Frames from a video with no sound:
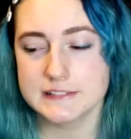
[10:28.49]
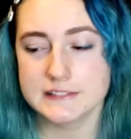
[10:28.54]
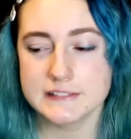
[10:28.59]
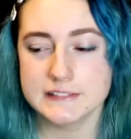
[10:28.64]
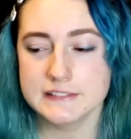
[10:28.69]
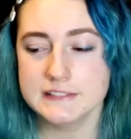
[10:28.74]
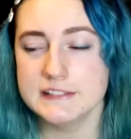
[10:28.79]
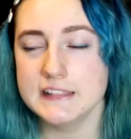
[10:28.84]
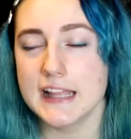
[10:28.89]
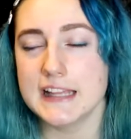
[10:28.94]

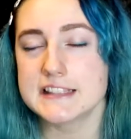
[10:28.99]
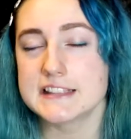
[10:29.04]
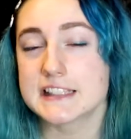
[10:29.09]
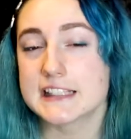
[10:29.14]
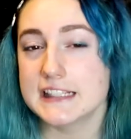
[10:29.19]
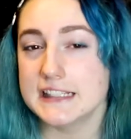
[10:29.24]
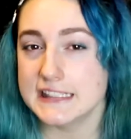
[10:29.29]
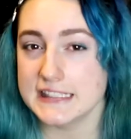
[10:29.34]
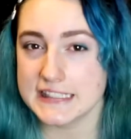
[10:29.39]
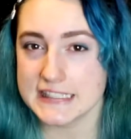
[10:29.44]
less
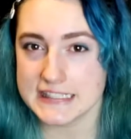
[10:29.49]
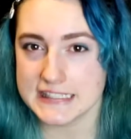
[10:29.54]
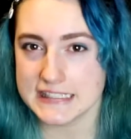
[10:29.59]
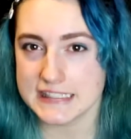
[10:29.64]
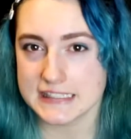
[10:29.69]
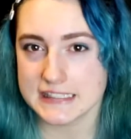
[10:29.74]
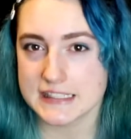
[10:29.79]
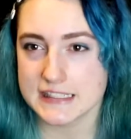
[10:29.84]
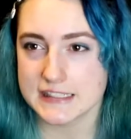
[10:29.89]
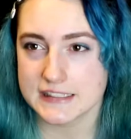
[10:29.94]

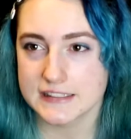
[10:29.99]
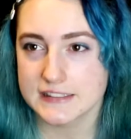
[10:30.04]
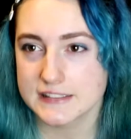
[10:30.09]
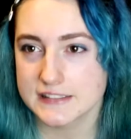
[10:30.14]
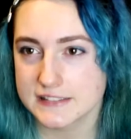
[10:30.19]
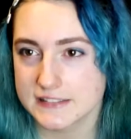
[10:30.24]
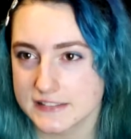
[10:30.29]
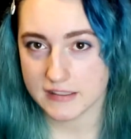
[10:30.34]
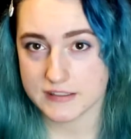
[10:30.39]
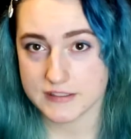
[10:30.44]
clean.
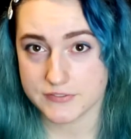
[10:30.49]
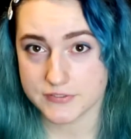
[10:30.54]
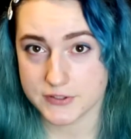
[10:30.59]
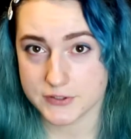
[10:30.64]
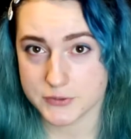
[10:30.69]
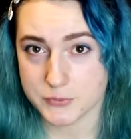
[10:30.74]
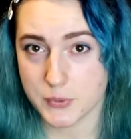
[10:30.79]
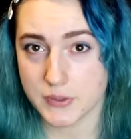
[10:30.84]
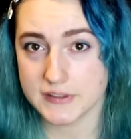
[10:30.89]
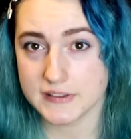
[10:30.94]
So if there's
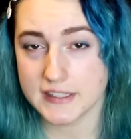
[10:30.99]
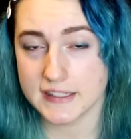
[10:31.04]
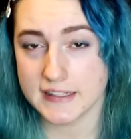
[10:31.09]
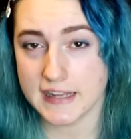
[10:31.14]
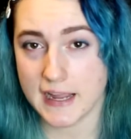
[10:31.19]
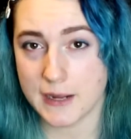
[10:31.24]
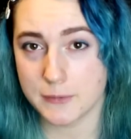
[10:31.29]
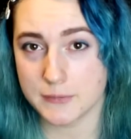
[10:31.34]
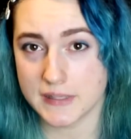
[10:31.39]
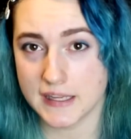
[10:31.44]
one thing
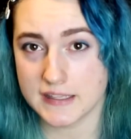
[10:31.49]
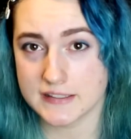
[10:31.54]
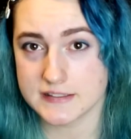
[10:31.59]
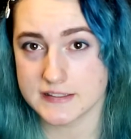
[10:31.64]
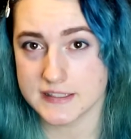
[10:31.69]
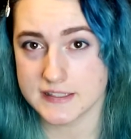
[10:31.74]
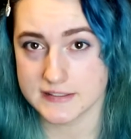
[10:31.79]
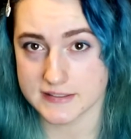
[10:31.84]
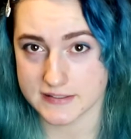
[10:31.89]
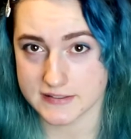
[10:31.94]
Outlast
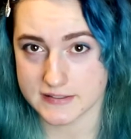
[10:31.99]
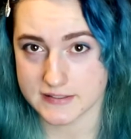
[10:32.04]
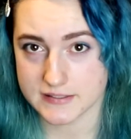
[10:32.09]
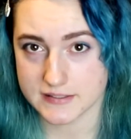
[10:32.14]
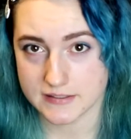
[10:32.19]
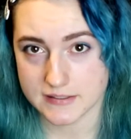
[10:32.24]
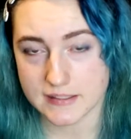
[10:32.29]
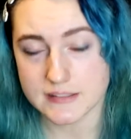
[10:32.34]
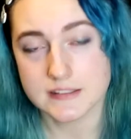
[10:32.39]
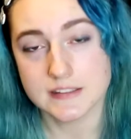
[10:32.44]
isn't,
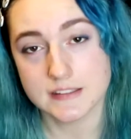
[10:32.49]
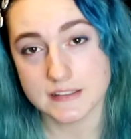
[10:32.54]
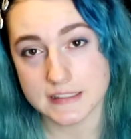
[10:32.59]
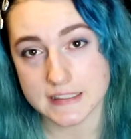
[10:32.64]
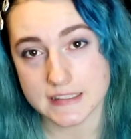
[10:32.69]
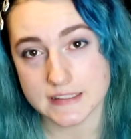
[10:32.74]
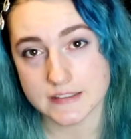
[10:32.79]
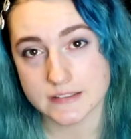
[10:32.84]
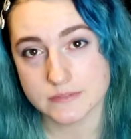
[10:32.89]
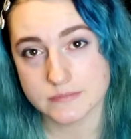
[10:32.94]
it's
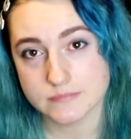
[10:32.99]
clean.